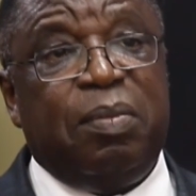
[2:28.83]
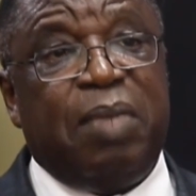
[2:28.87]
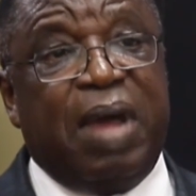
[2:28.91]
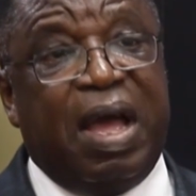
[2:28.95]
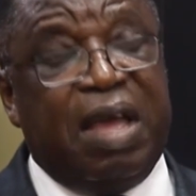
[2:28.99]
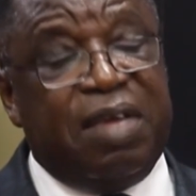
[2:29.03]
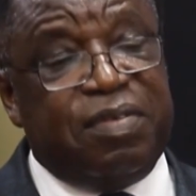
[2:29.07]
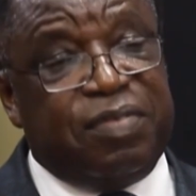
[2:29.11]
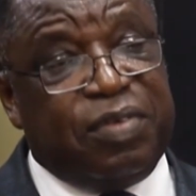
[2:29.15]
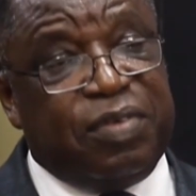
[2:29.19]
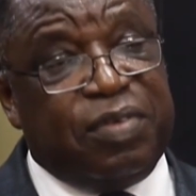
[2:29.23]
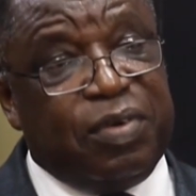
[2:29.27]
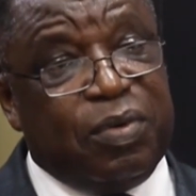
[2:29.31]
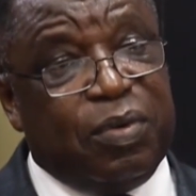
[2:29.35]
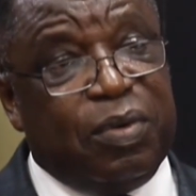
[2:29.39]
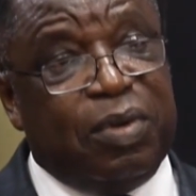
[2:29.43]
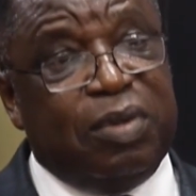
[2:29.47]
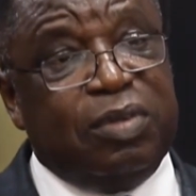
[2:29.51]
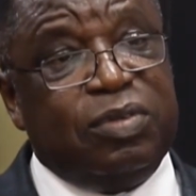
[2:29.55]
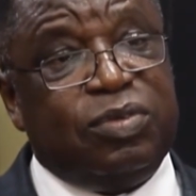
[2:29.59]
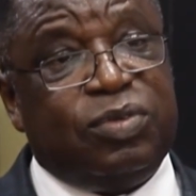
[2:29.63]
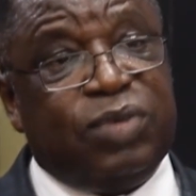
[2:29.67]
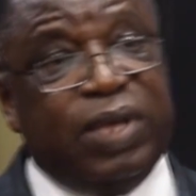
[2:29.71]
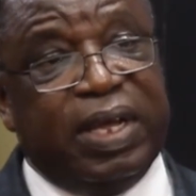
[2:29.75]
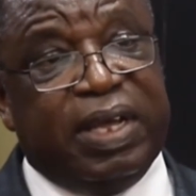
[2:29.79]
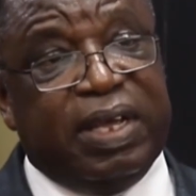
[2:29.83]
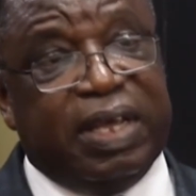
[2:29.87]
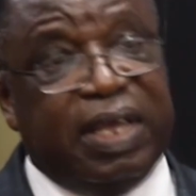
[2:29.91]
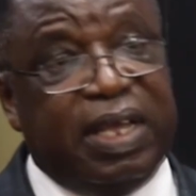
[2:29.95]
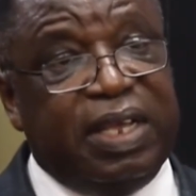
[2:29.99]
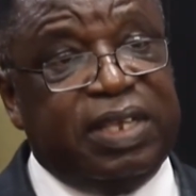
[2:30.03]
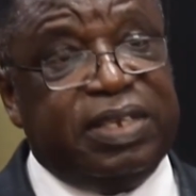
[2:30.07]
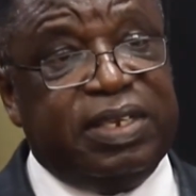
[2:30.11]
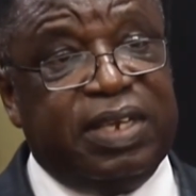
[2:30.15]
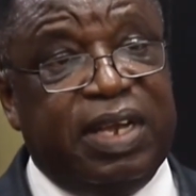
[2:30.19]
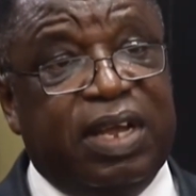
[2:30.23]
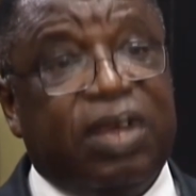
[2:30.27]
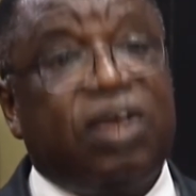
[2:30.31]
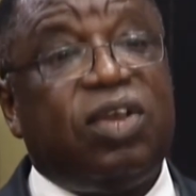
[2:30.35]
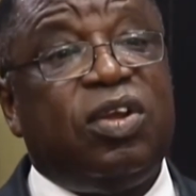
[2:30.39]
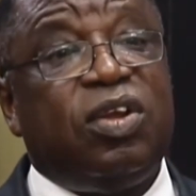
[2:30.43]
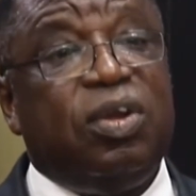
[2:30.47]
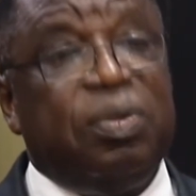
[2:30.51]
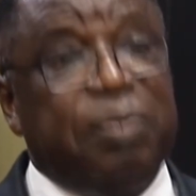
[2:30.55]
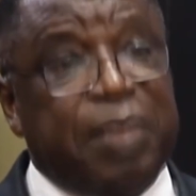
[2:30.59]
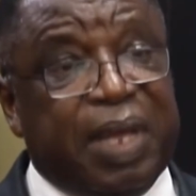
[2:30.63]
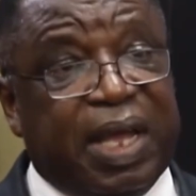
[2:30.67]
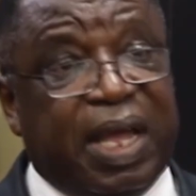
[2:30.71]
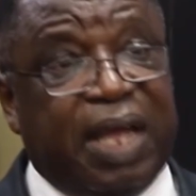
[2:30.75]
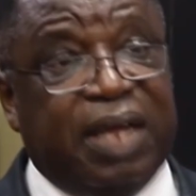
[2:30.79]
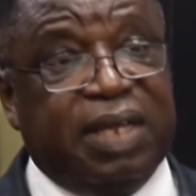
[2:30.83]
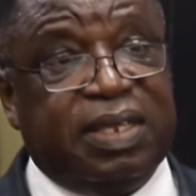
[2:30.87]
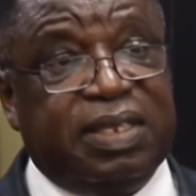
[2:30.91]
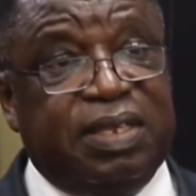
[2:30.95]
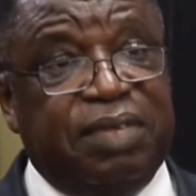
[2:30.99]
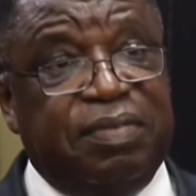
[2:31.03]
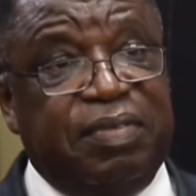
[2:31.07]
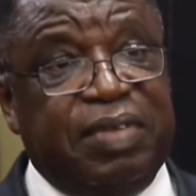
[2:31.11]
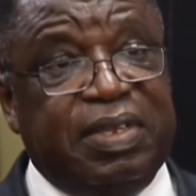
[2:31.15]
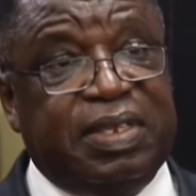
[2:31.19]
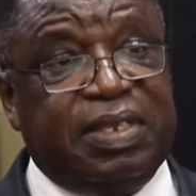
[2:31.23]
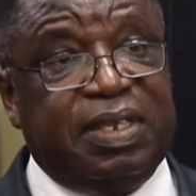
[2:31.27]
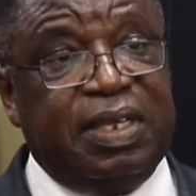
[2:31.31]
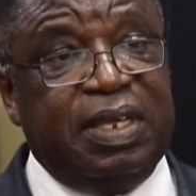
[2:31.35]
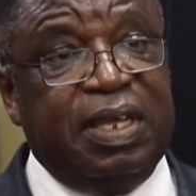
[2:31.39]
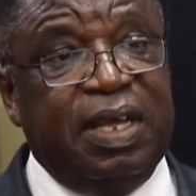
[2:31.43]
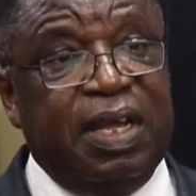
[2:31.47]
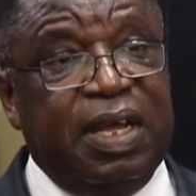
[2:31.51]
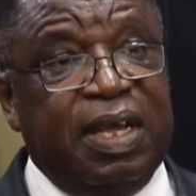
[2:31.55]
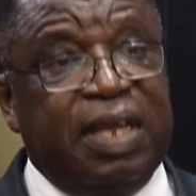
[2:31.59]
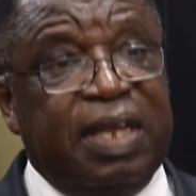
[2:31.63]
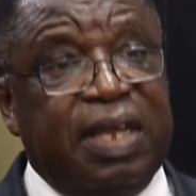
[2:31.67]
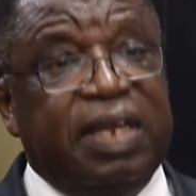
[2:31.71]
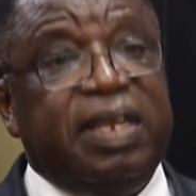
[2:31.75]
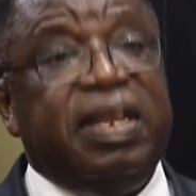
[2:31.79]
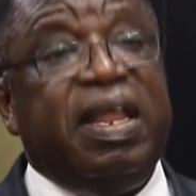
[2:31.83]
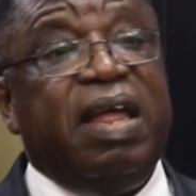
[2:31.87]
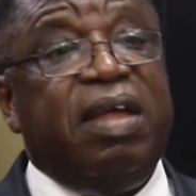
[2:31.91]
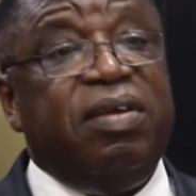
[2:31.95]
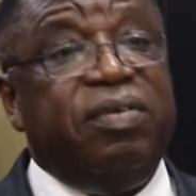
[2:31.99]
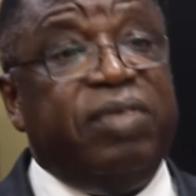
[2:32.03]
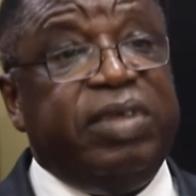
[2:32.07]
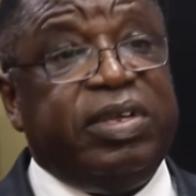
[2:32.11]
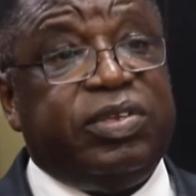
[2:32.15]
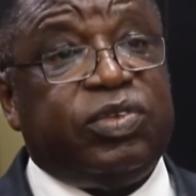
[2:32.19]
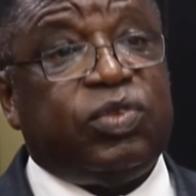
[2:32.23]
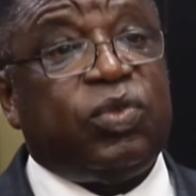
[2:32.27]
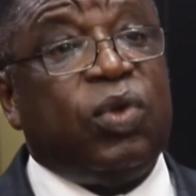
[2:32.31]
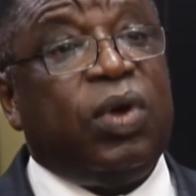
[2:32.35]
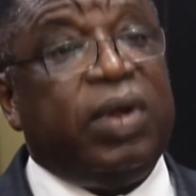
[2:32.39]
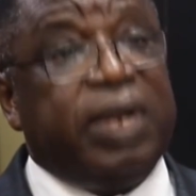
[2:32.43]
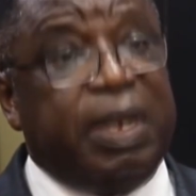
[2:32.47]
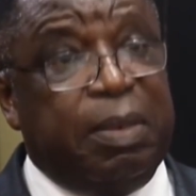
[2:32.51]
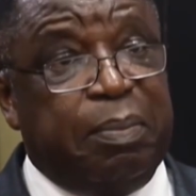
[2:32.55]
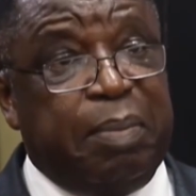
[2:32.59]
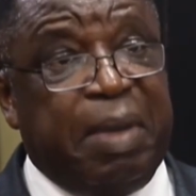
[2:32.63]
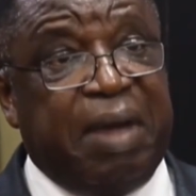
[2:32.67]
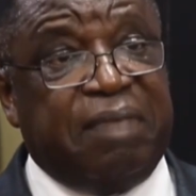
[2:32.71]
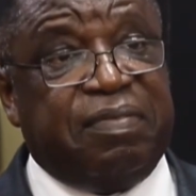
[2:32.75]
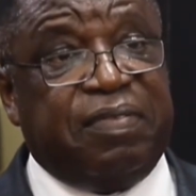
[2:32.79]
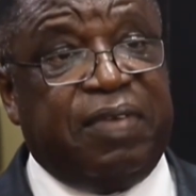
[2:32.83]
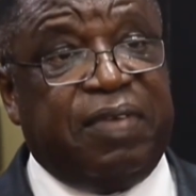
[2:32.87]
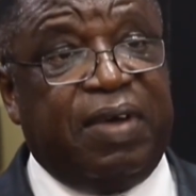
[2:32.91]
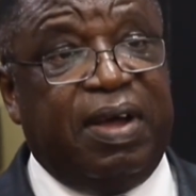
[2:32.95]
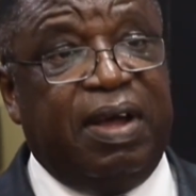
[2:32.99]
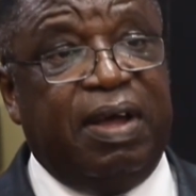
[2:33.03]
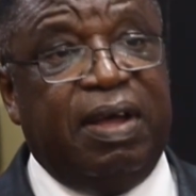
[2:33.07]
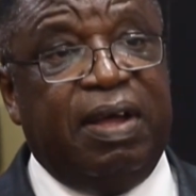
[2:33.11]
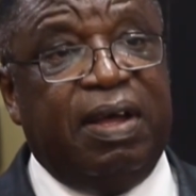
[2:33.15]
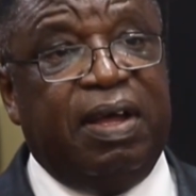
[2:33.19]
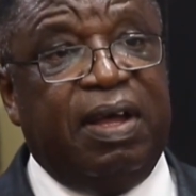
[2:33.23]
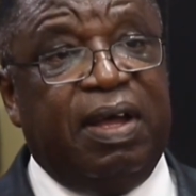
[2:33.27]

But if you want to engage in economic activity, then restore the buffer.